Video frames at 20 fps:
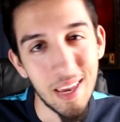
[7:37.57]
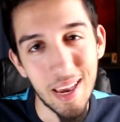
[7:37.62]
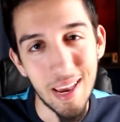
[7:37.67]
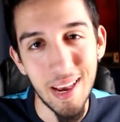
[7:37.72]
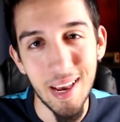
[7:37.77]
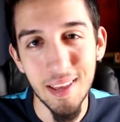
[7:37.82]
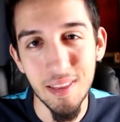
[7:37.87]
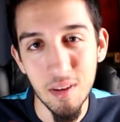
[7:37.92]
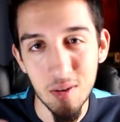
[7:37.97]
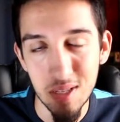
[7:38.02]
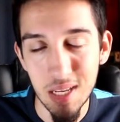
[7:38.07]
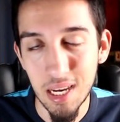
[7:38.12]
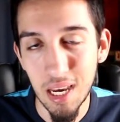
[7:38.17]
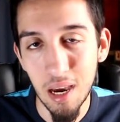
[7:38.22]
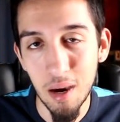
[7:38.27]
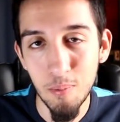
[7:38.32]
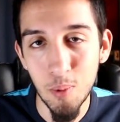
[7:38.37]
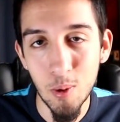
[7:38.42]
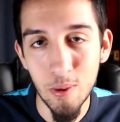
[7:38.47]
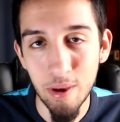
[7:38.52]
And there's a
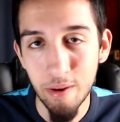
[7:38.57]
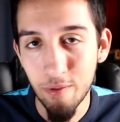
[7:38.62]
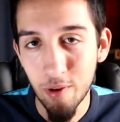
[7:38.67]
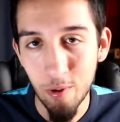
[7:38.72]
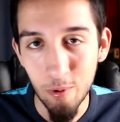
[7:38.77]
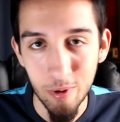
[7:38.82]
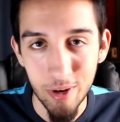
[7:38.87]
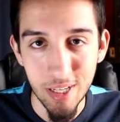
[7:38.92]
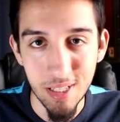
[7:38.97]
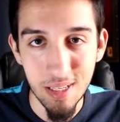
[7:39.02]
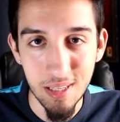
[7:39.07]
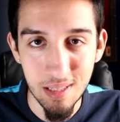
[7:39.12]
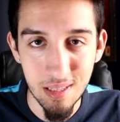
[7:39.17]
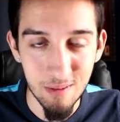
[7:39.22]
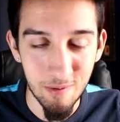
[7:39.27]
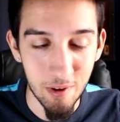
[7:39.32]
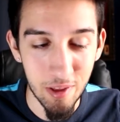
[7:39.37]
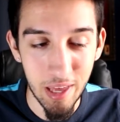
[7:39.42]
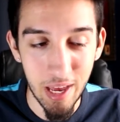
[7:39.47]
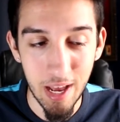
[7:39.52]
couple different
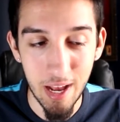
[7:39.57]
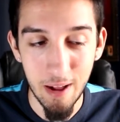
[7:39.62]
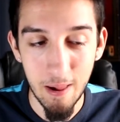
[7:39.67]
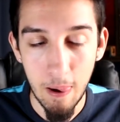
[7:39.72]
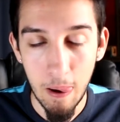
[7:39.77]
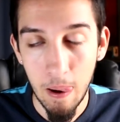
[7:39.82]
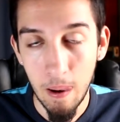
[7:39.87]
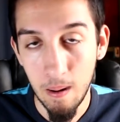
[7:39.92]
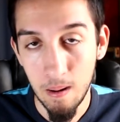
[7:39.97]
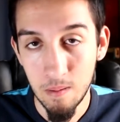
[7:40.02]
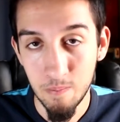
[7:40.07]
reasons for that.